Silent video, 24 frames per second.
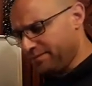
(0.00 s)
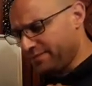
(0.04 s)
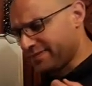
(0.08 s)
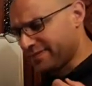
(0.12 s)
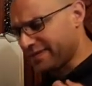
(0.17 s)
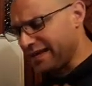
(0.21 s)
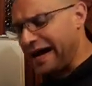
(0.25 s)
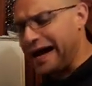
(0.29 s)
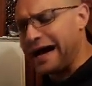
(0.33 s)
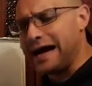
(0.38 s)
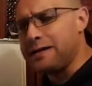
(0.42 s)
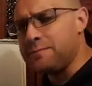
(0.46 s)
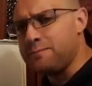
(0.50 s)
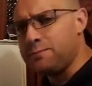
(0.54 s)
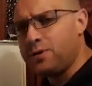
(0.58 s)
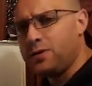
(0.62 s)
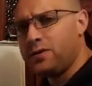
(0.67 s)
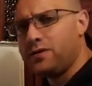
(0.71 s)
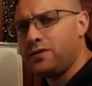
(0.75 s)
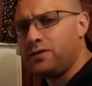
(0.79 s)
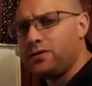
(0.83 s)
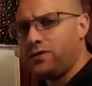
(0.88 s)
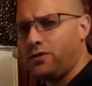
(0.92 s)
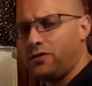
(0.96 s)
type
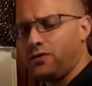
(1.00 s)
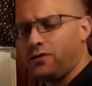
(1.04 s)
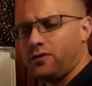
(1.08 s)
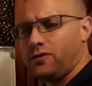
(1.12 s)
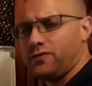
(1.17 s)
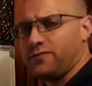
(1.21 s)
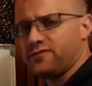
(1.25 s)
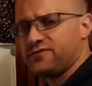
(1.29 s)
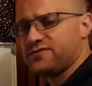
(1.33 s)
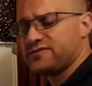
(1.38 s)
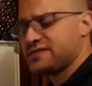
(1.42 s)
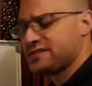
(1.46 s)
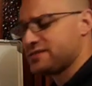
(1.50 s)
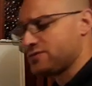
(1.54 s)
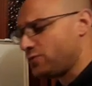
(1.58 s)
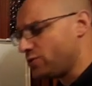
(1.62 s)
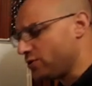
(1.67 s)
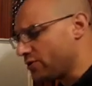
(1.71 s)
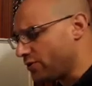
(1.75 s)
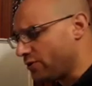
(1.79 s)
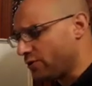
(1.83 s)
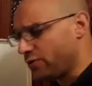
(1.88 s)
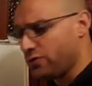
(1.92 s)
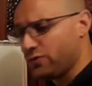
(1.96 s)
of
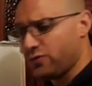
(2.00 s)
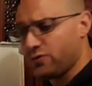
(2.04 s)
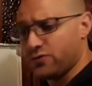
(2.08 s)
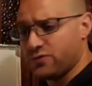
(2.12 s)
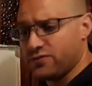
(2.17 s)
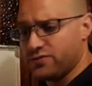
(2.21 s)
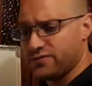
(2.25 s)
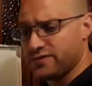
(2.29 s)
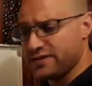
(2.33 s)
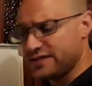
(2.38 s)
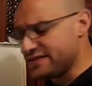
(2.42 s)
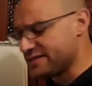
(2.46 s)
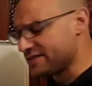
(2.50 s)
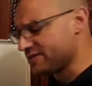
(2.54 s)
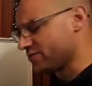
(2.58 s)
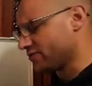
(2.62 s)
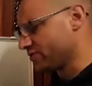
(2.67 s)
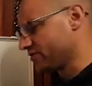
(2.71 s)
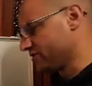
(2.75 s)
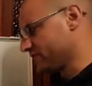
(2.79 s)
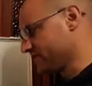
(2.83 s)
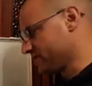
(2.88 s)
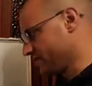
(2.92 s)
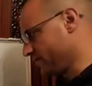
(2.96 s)
soil or
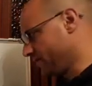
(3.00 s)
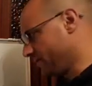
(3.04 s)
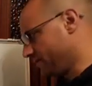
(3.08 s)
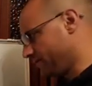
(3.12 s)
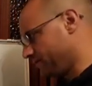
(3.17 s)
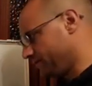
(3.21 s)
resource,